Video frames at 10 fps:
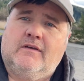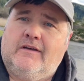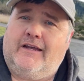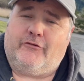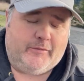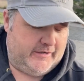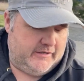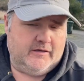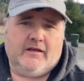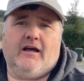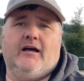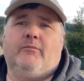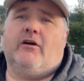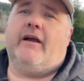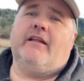Hey everybody,
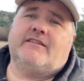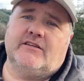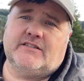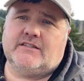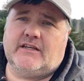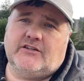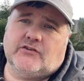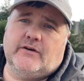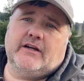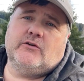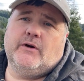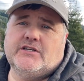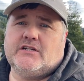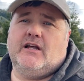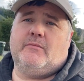all right, so this is a direct
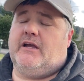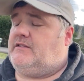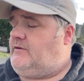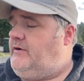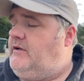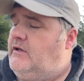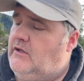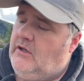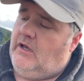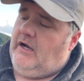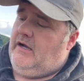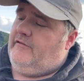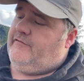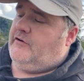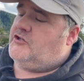question I'm answering
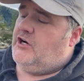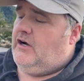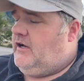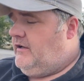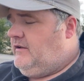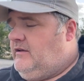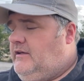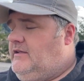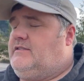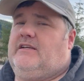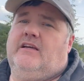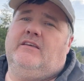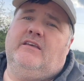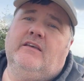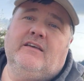for John. His
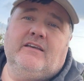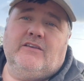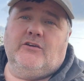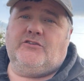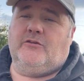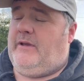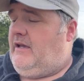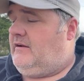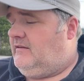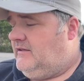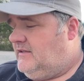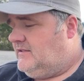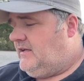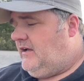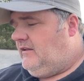YouTube handle
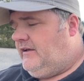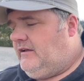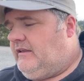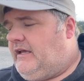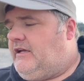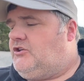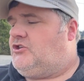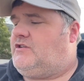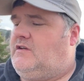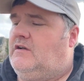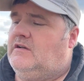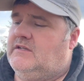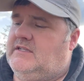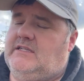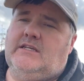is
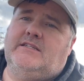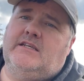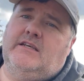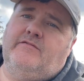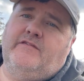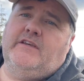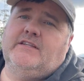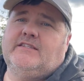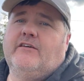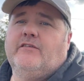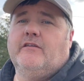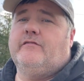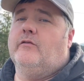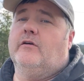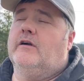
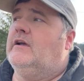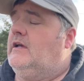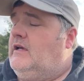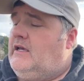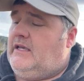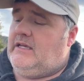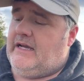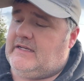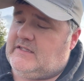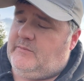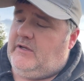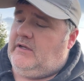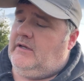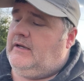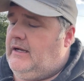LLHCDV74. He asked
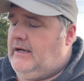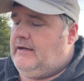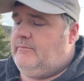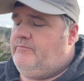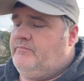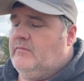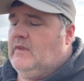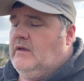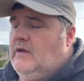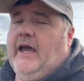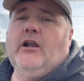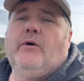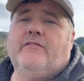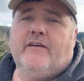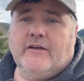me, how do
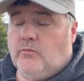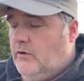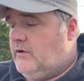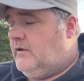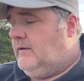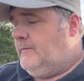I find work?